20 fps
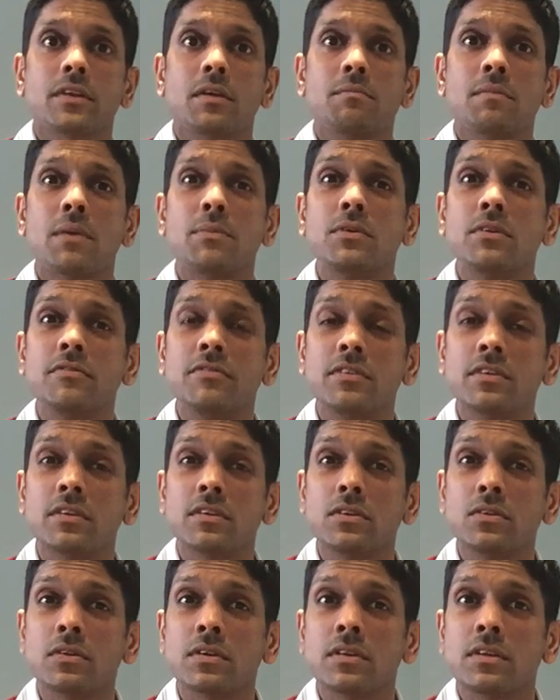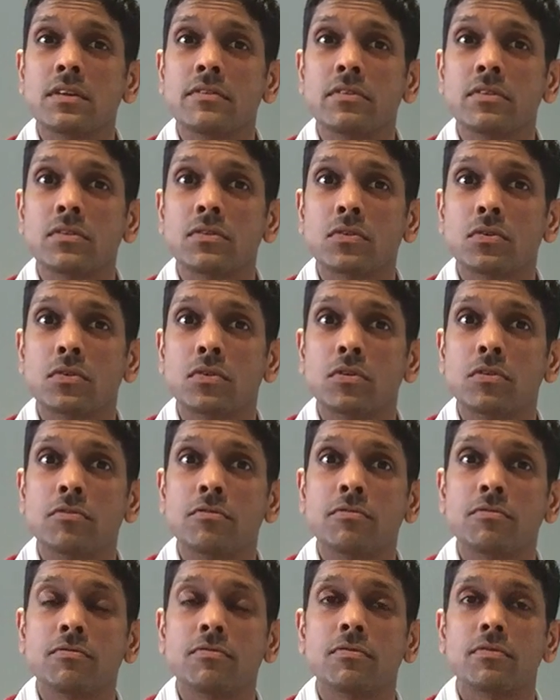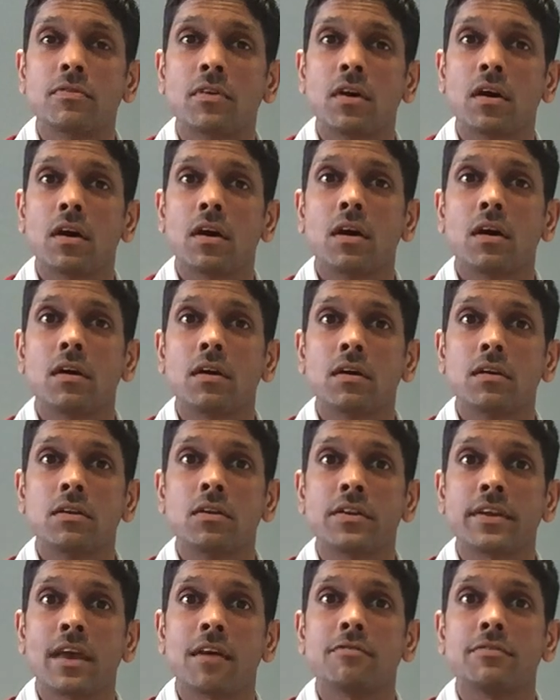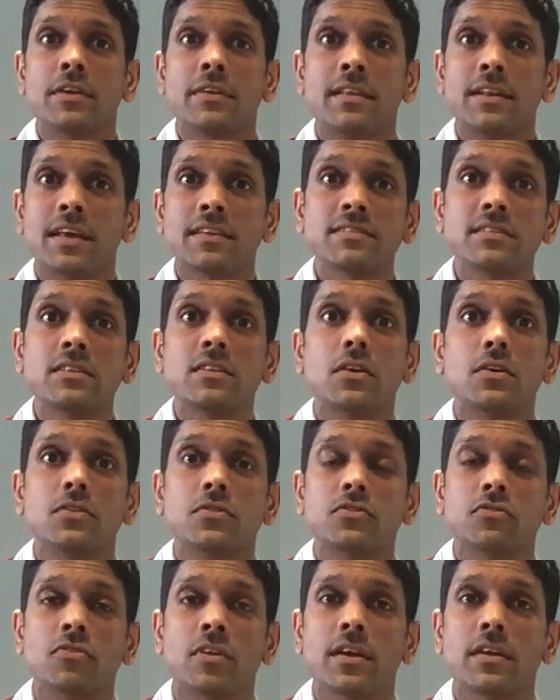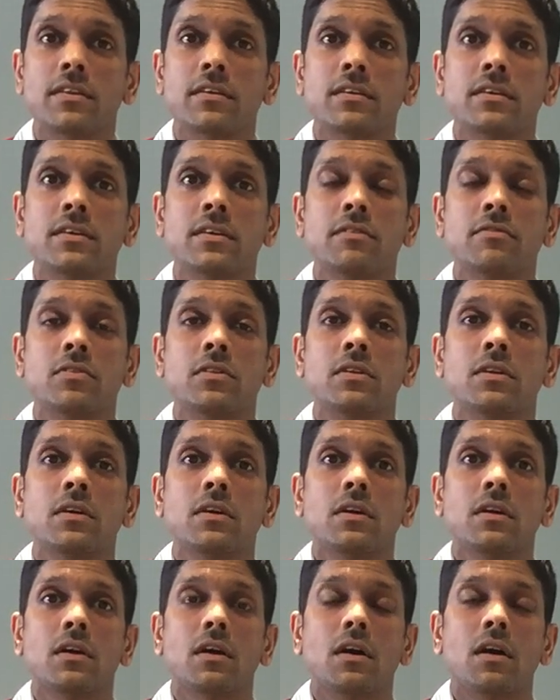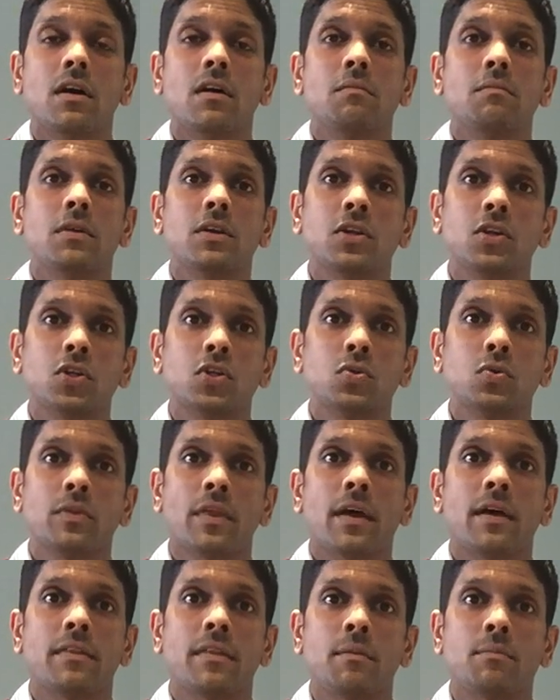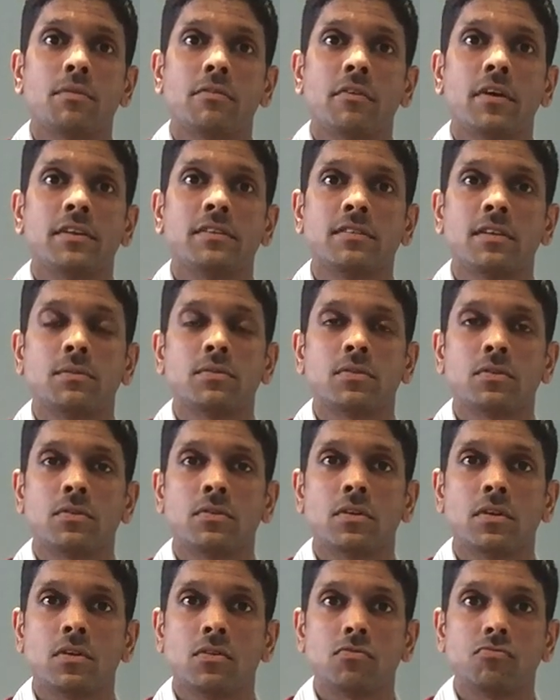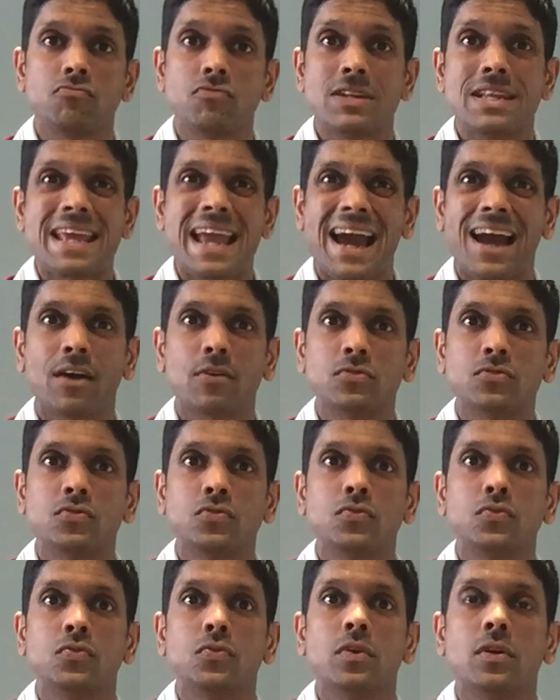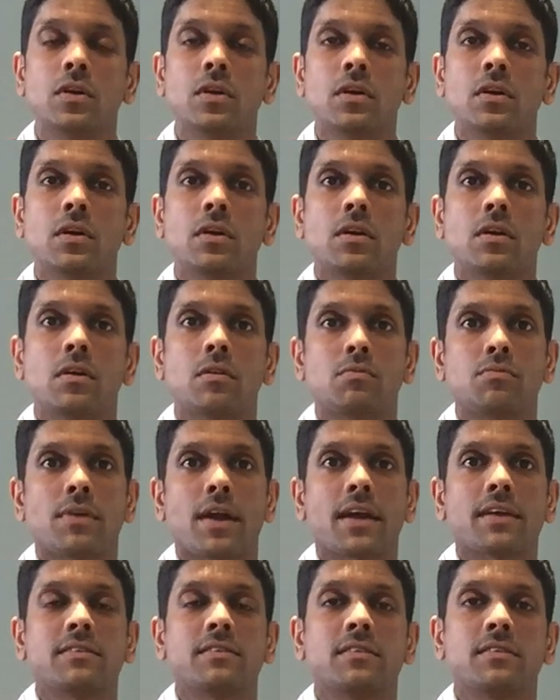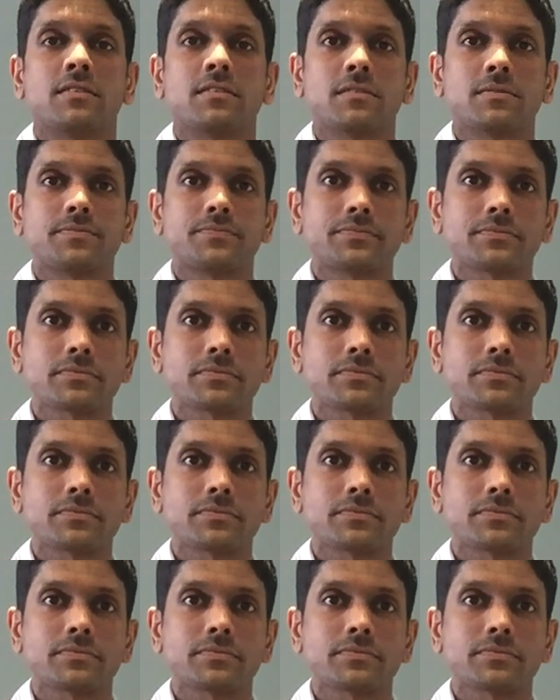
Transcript: Maybe you can even sort of look carefully at the lesson notes, right, that are given, making sure that they provide tips on really how to practice.